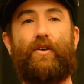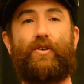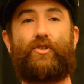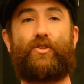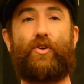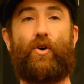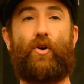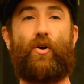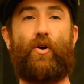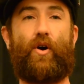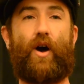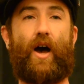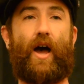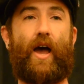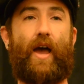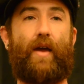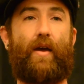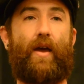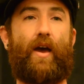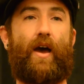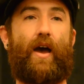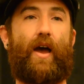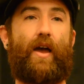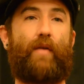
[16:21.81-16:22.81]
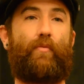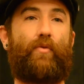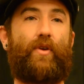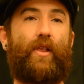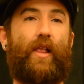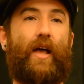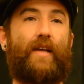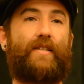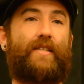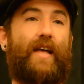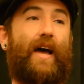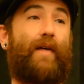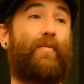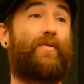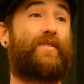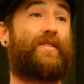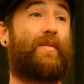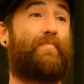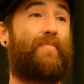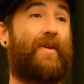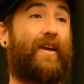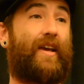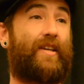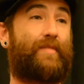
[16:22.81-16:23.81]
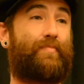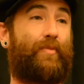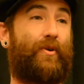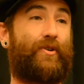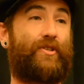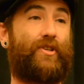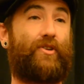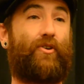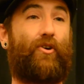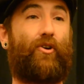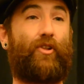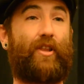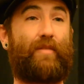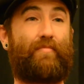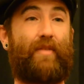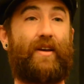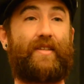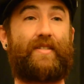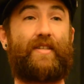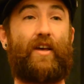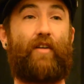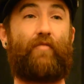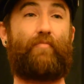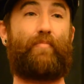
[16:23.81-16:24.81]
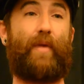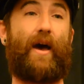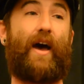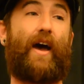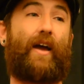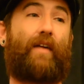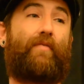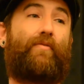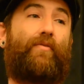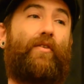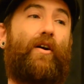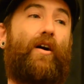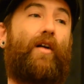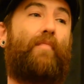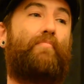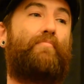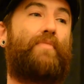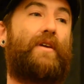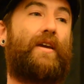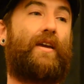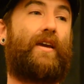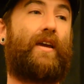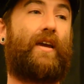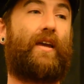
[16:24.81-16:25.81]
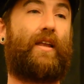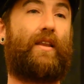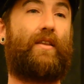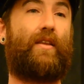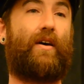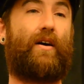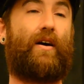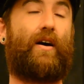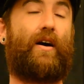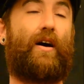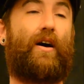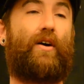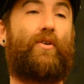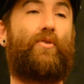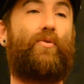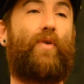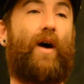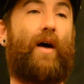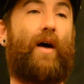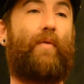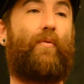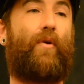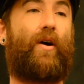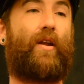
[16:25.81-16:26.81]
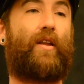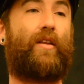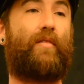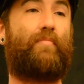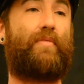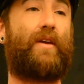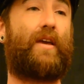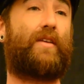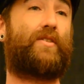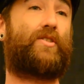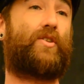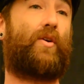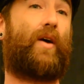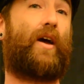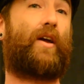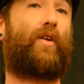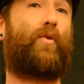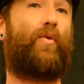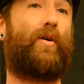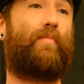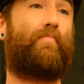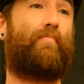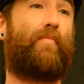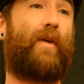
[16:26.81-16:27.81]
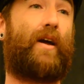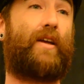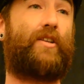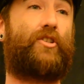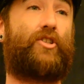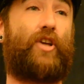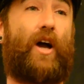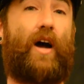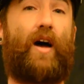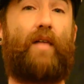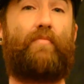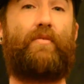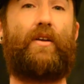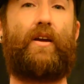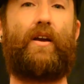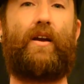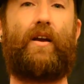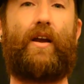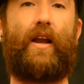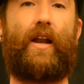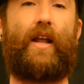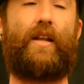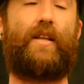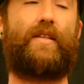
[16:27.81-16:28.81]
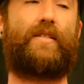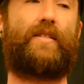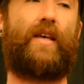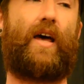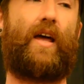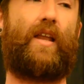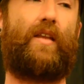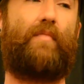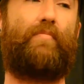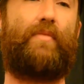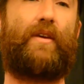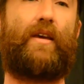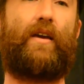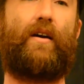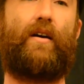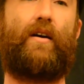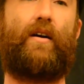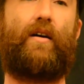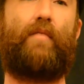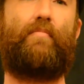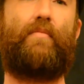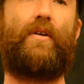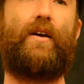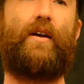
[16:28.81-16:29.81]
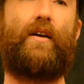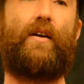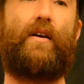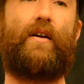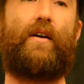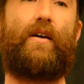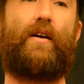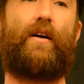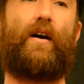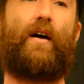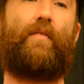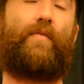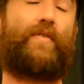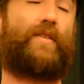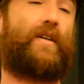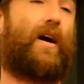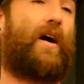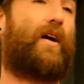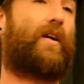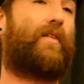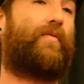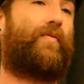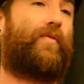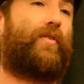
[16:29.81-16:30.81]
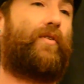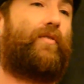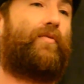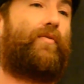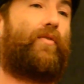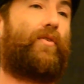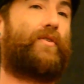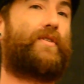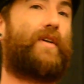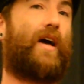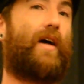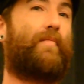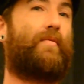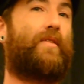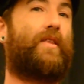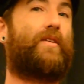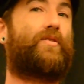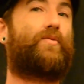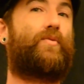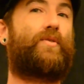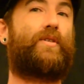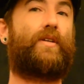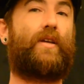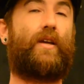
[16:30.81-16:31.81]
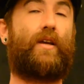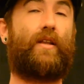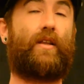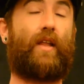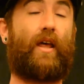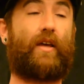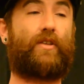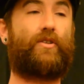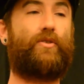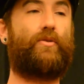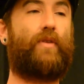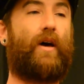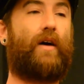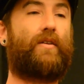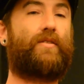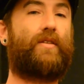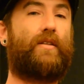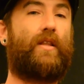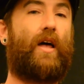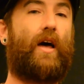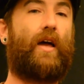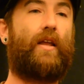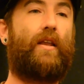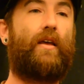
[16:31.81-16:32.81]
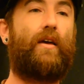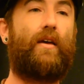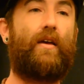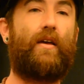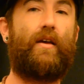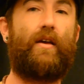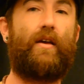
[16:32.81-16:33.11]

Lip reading: So I realized I was the biggest person holding myself back from being who I wanted to be. And so I quit my job there, and I decided to become a photographer full-time, and this was in like 2009.